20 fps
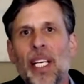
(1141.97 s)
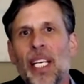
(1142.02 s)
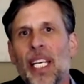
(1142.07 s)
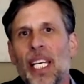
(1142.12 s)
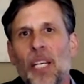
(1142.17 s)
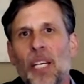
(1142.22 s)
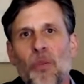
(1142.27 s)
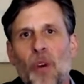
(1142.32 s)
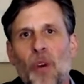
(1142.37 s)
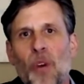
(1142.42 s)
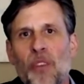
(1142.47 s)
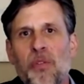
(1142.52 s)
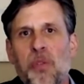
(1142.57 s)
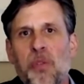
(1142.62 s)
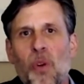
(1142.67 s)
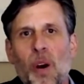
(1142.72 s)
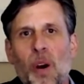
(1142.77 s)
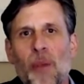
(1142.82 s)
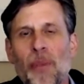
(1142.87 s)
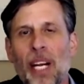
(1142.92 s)
in one
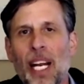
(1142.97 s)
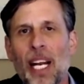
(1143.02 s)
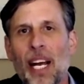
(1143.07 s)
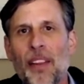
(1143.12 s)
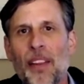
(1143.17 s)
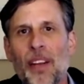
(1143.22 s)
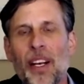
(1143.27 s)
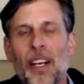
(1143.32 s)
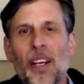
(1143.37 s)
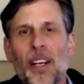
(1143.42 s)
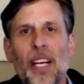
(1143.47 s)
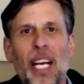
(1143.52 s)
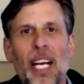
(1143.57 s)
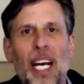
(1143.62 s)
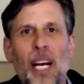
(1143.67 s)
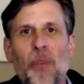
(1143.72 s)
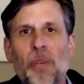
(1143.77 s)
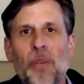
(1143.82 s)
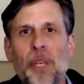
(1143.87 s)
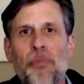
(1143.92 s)
form or another.
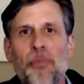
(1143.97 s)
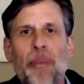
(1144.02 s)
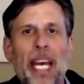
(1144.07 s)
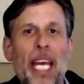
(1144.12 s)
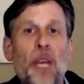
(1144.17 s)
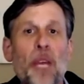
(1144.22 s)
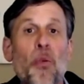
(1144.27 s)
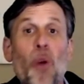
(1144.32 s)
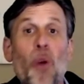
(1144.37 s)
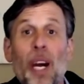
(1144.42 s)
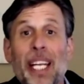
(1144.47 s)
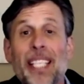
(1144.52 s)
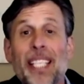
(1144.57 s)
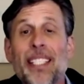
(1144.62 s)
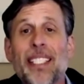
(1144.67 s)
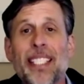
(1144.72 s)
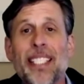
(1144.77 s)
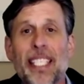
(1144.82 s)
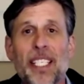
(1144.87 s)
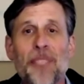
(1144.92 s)
Uh, we pay one in
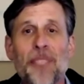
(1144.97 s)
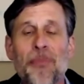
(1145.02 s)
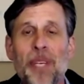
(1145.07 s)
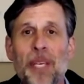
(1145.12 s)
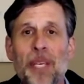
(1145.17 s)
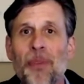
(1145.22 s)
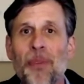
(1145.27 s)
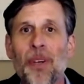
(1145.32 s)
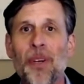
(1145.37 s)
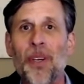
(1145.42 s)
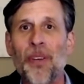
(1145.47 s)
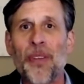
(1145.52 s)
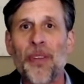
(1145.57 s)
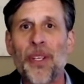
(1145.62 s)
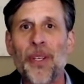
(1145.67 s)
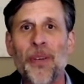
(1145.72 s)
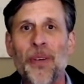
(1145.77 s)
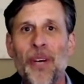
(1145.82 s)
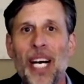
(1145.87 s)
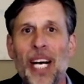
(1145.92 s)
six people in the
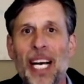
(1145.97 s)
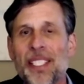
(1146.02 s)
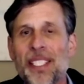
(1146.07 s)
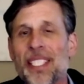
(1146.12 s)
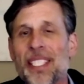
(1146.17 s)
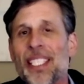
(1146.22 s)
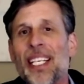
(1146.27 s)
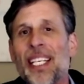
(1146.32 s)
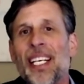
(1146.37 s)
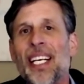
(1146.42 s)
US.